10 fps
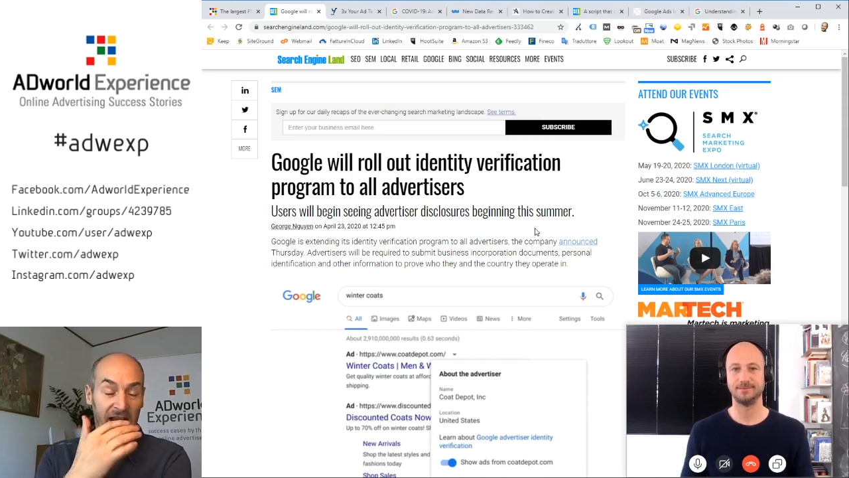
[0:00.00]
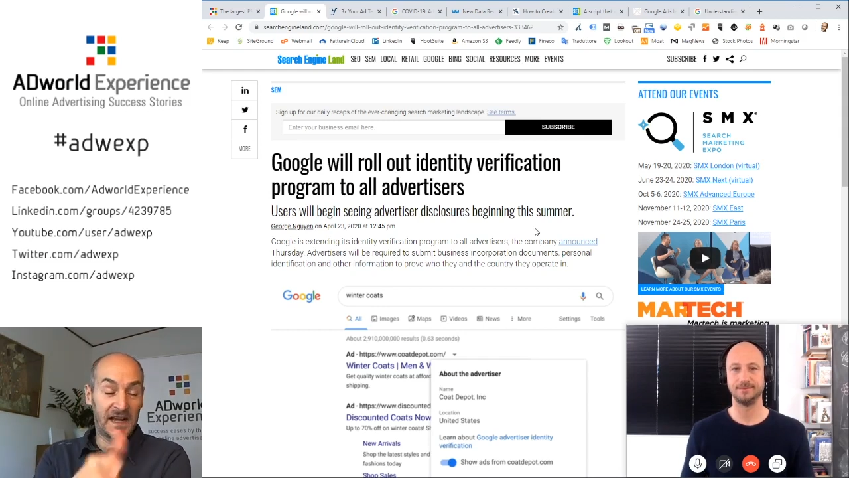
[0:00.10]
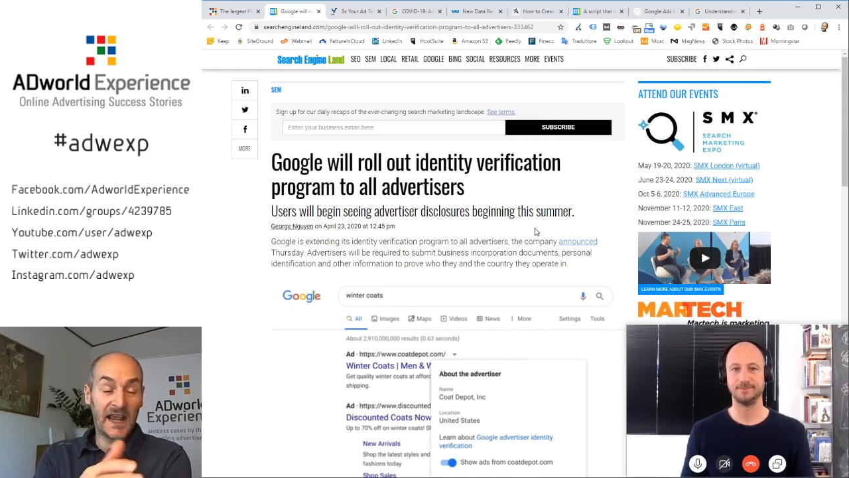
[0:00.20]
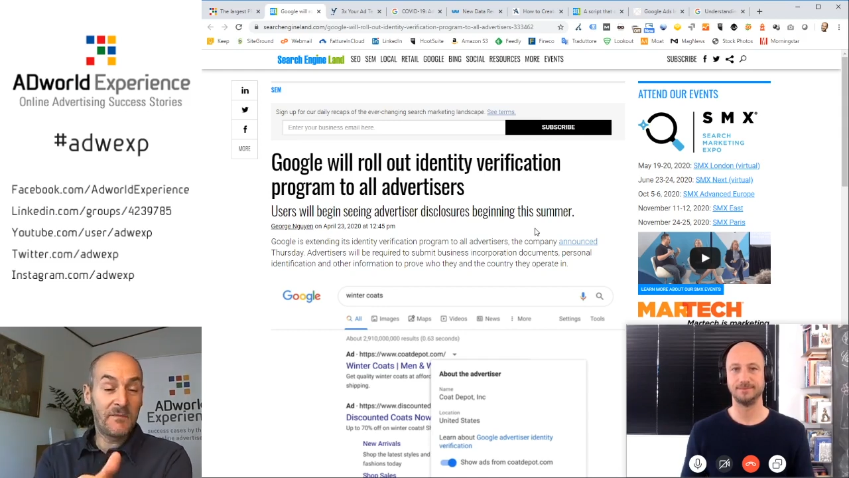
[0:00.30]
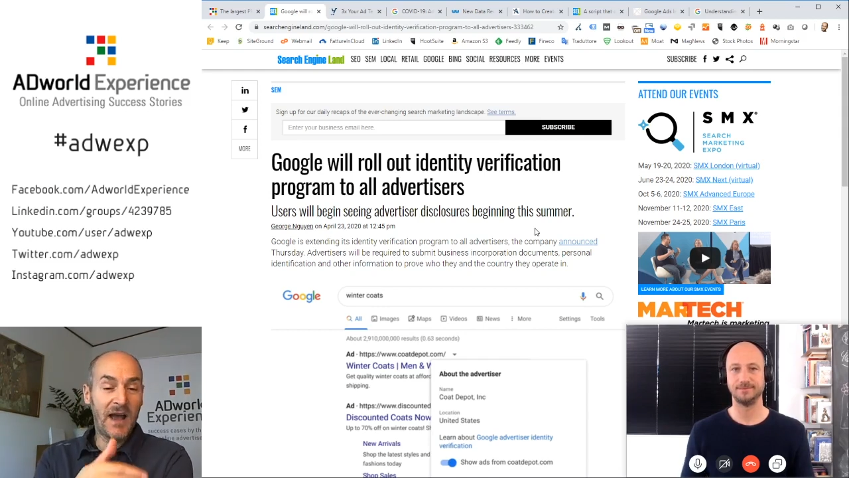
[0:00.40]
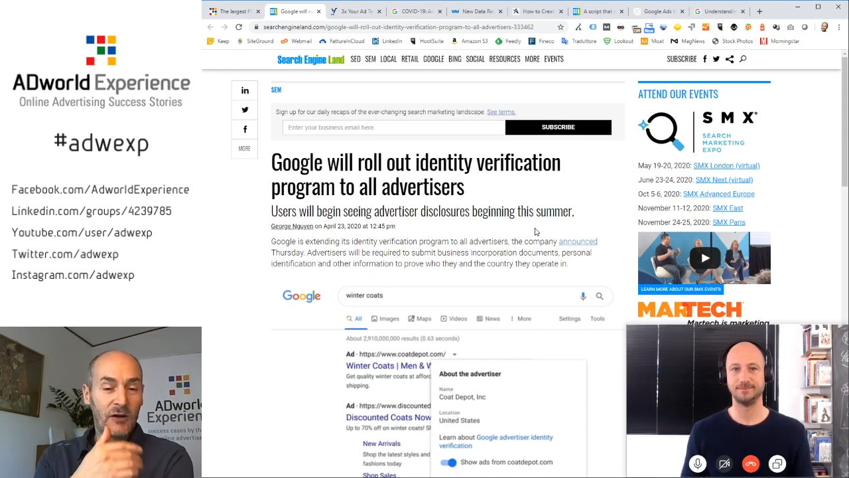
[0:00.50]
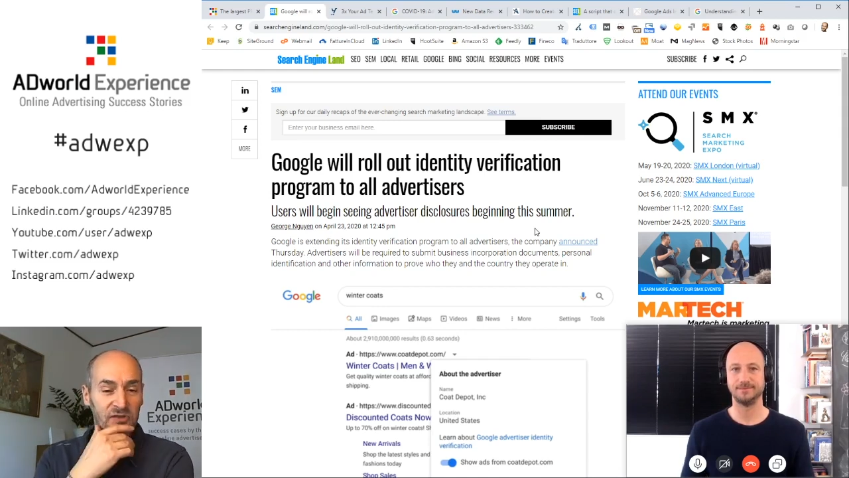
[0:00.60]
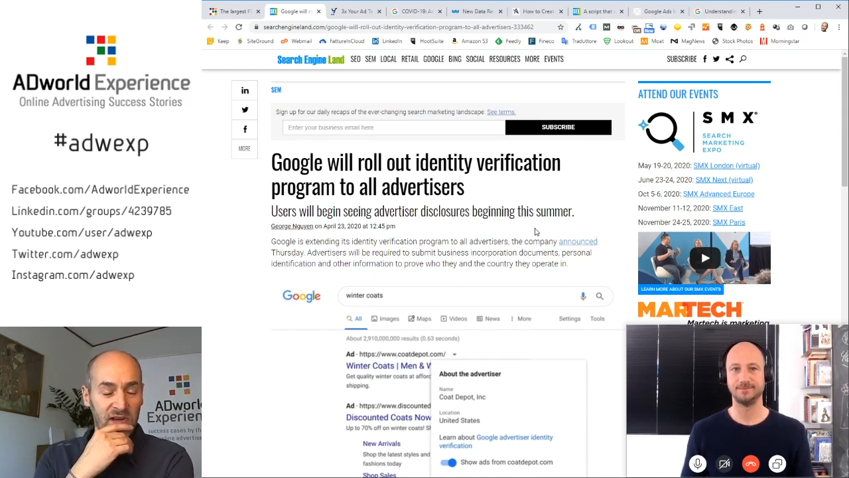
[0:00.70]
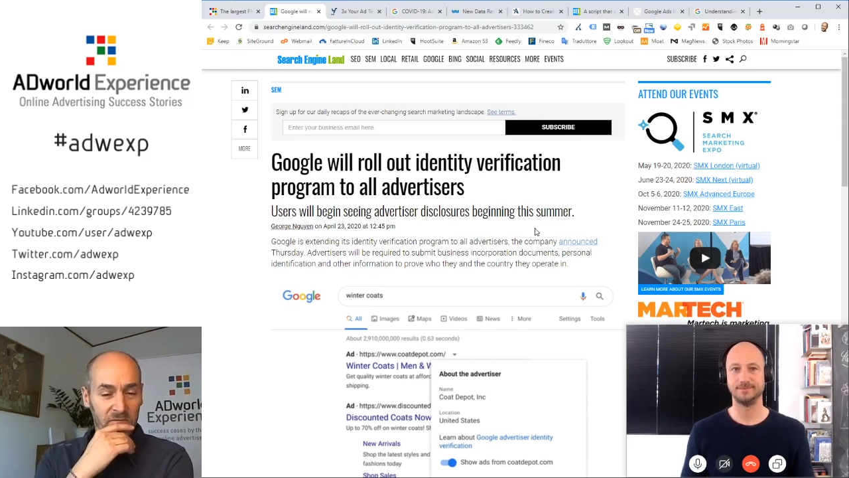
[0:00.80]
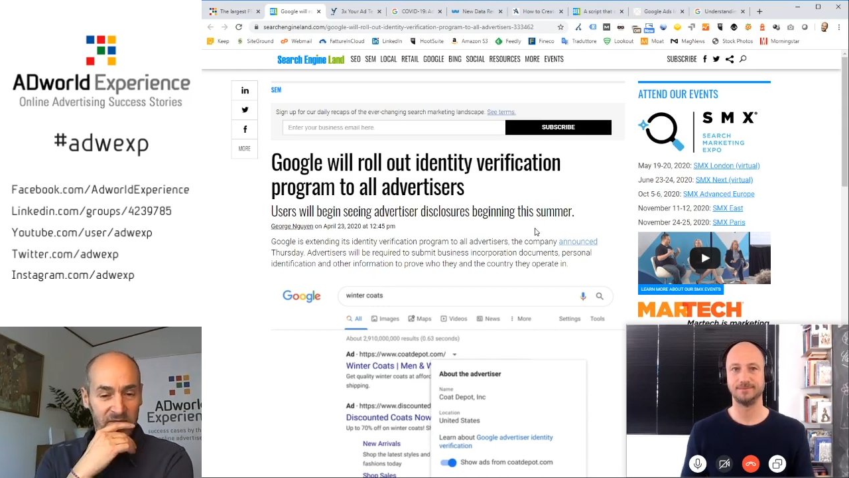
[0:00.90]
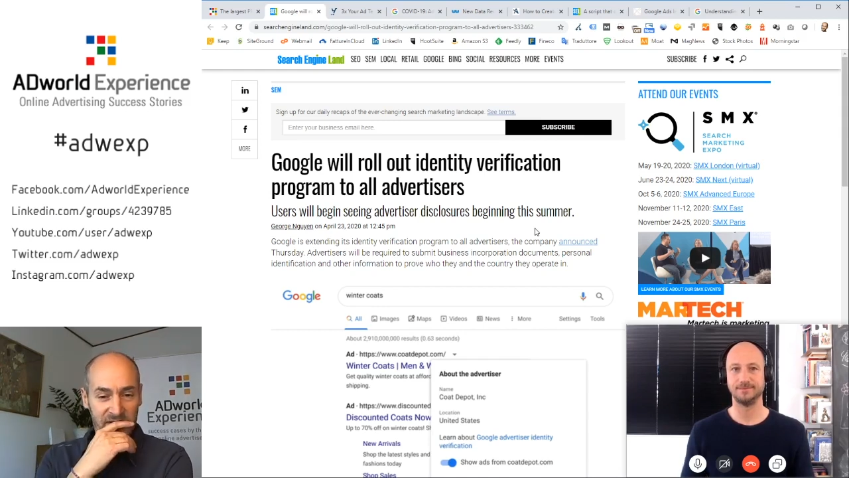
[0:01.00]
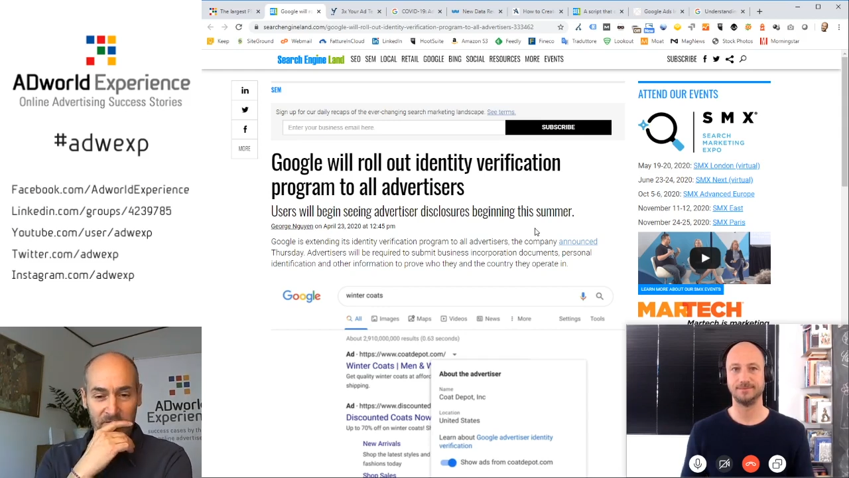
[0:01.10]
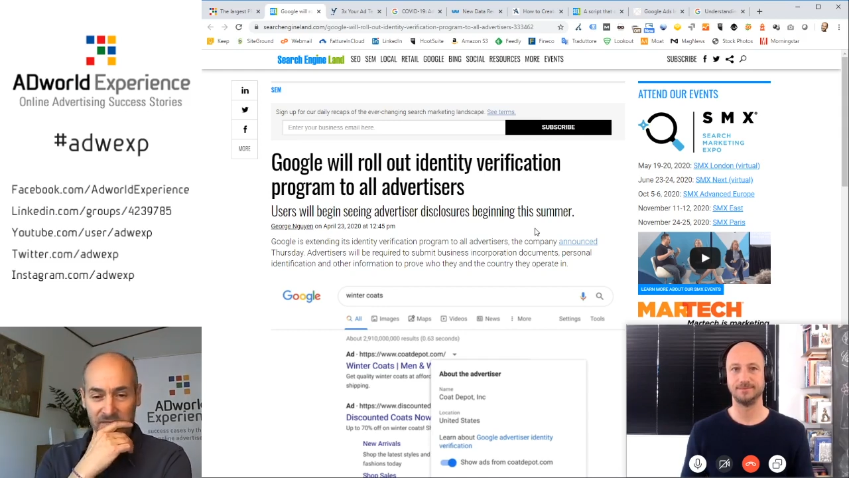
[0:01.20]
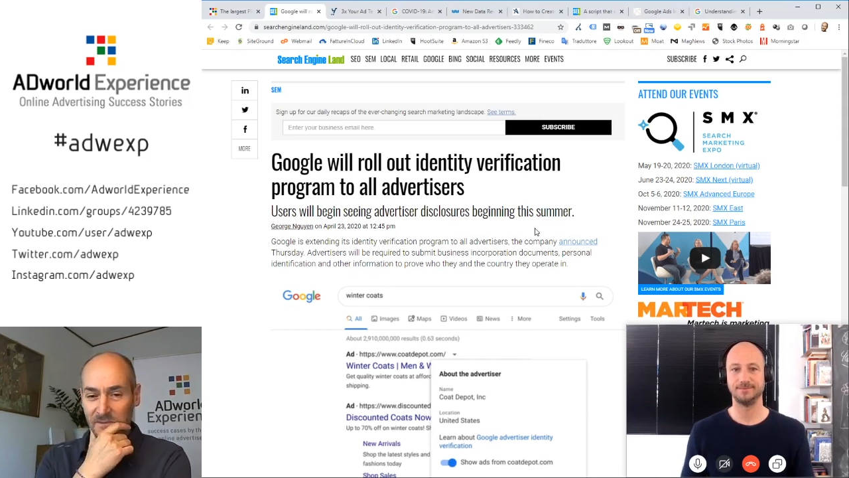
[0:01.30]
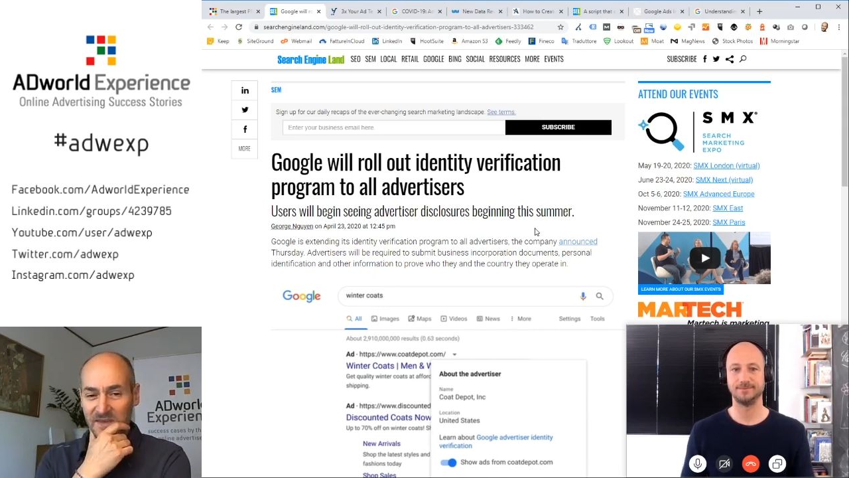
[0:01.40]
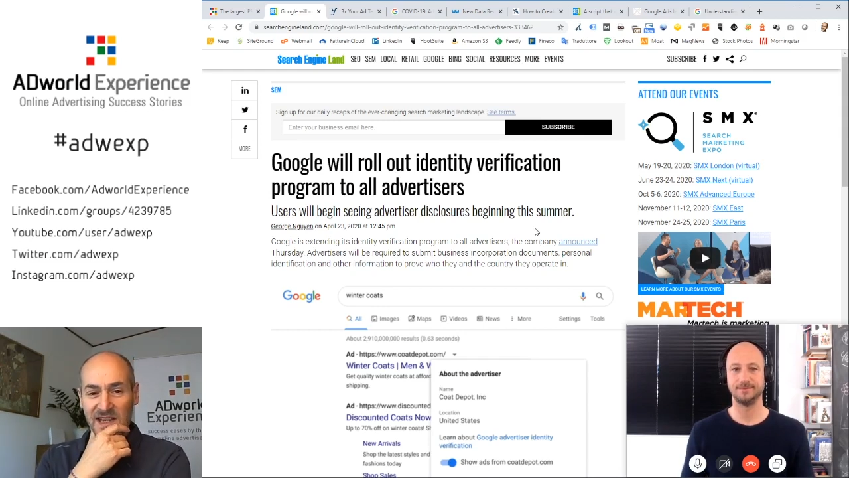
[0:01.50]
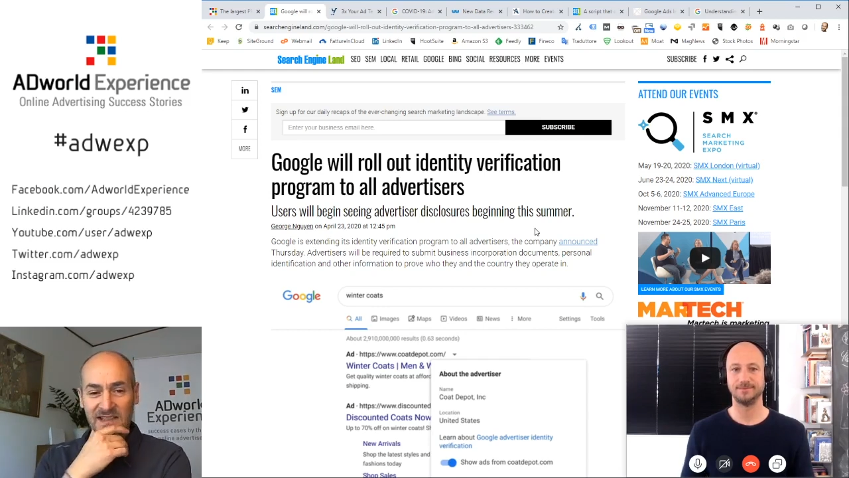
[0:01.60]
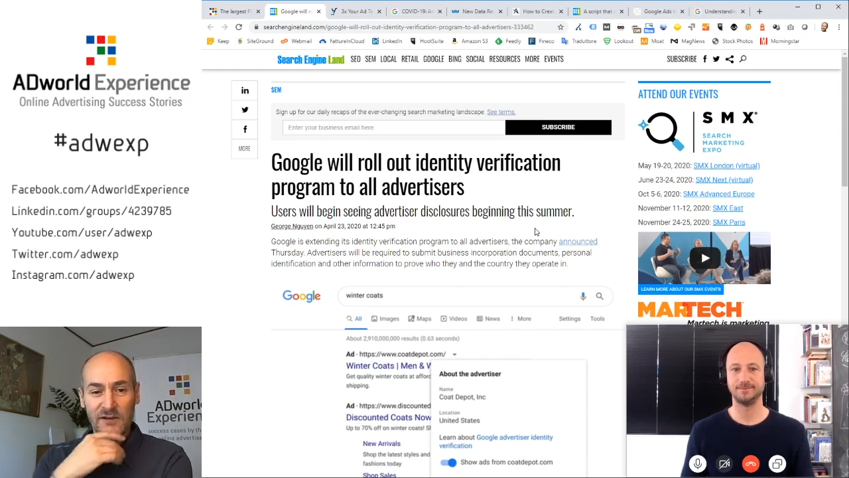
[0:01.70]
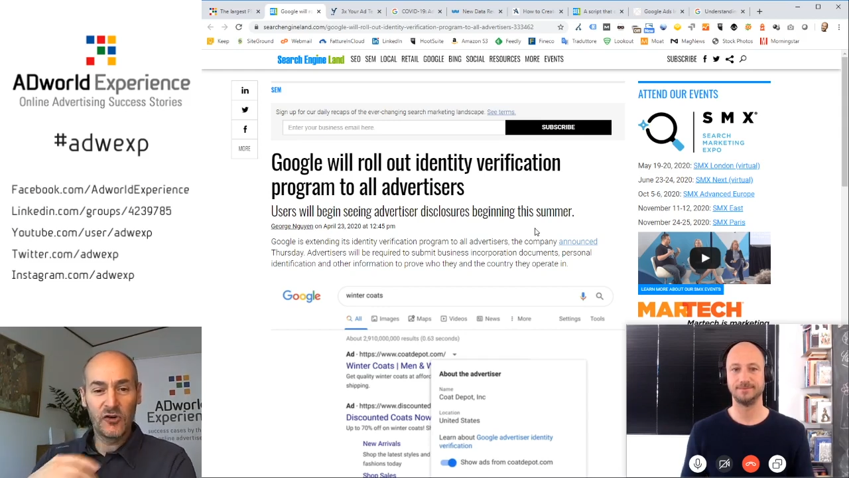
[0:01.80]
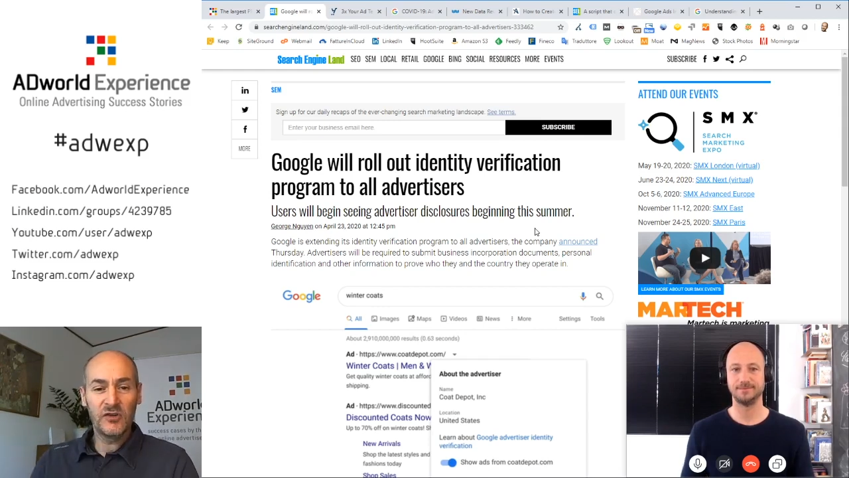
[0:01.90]
came out some days
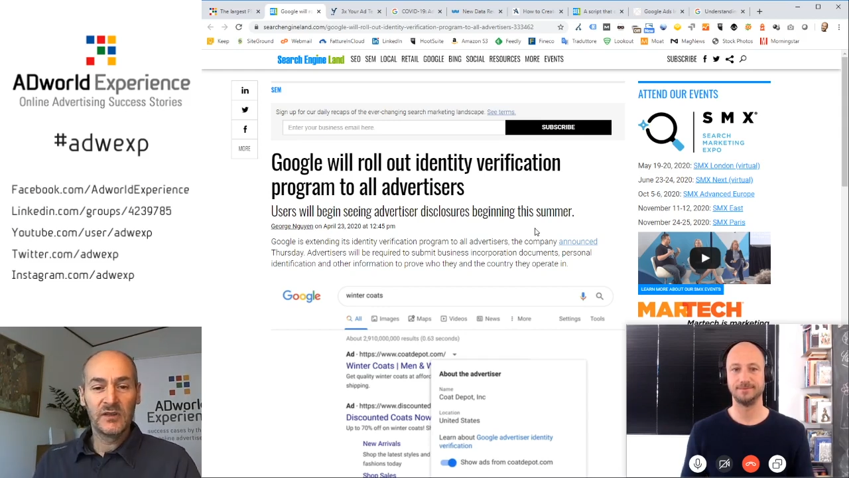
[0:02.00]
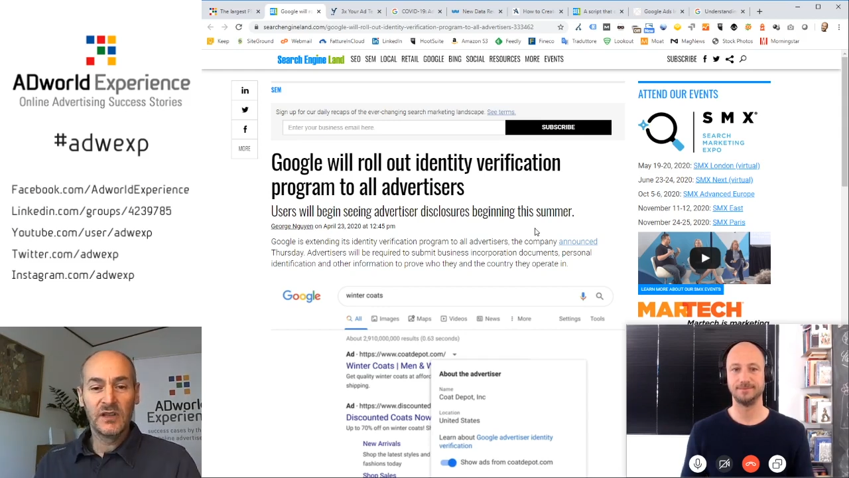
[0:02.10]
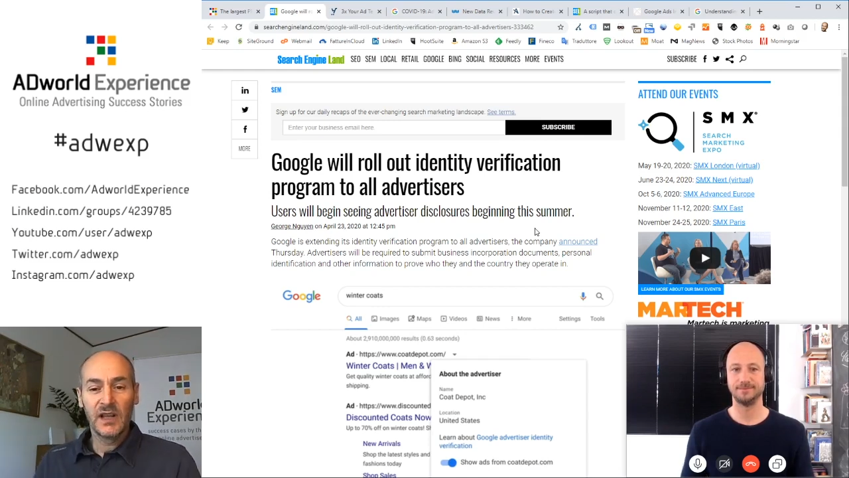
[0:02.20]
ago.